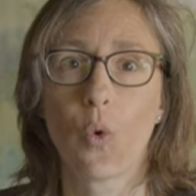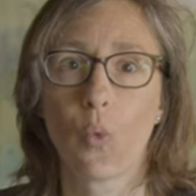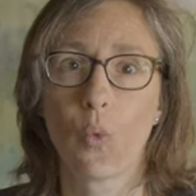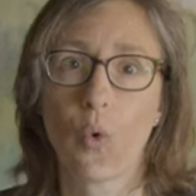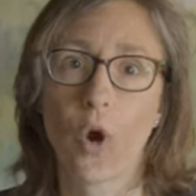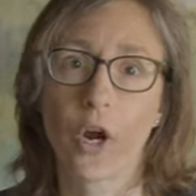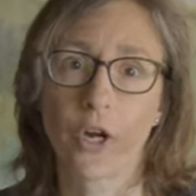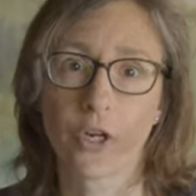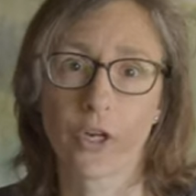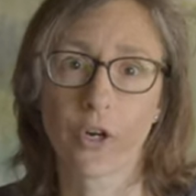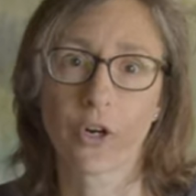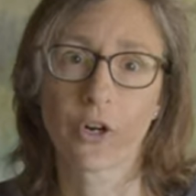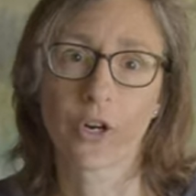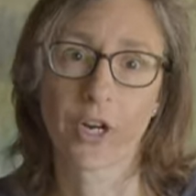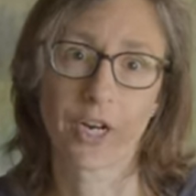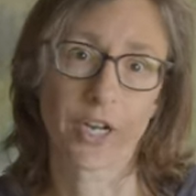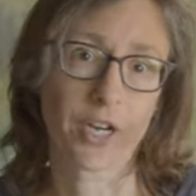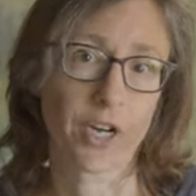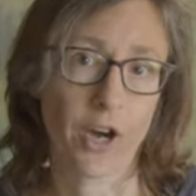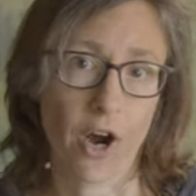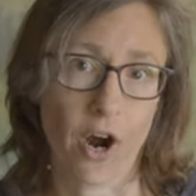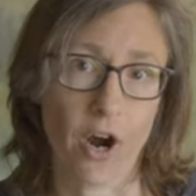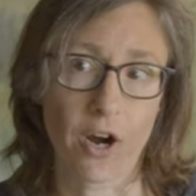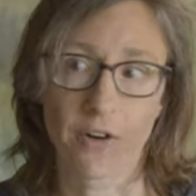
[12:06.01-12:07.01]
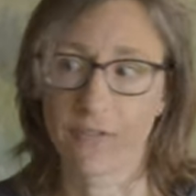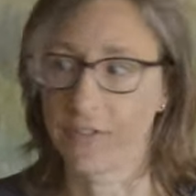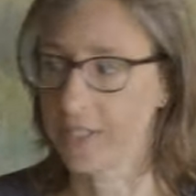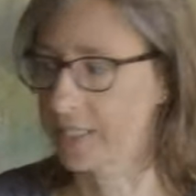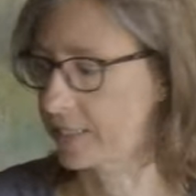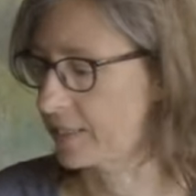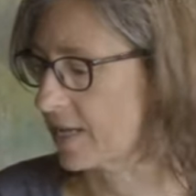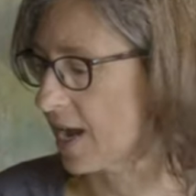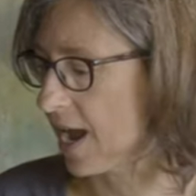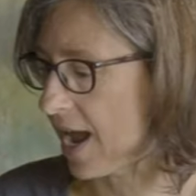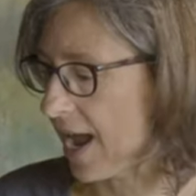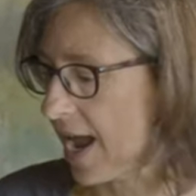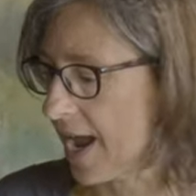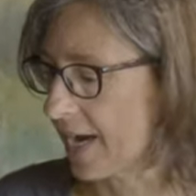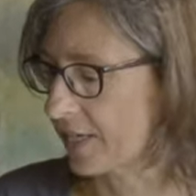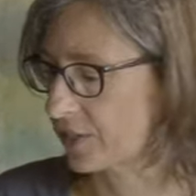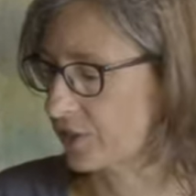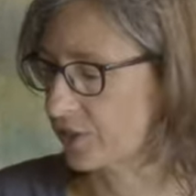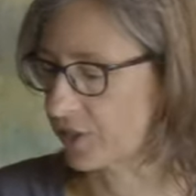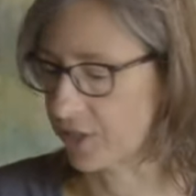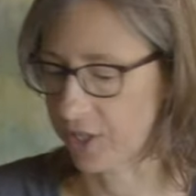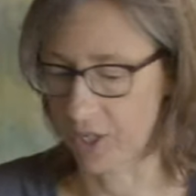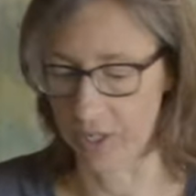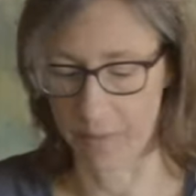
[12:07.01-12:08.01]
what you're going to carve is not
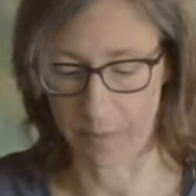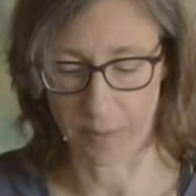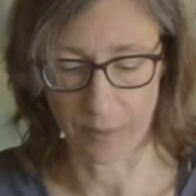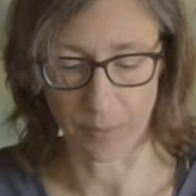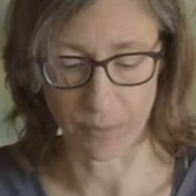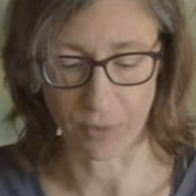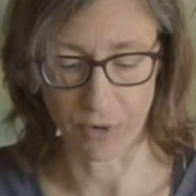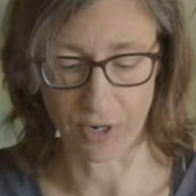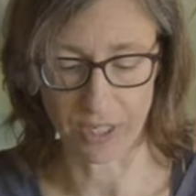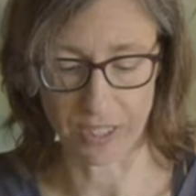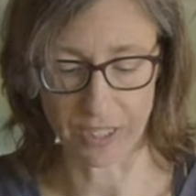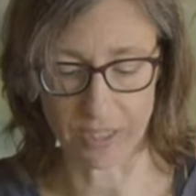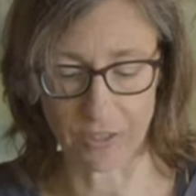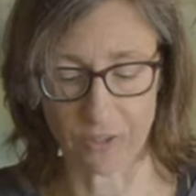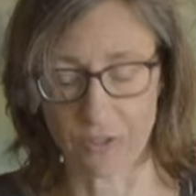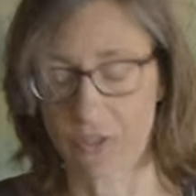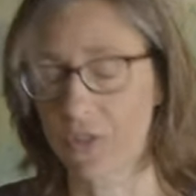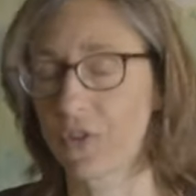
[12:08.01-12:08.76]
actually going to be printed.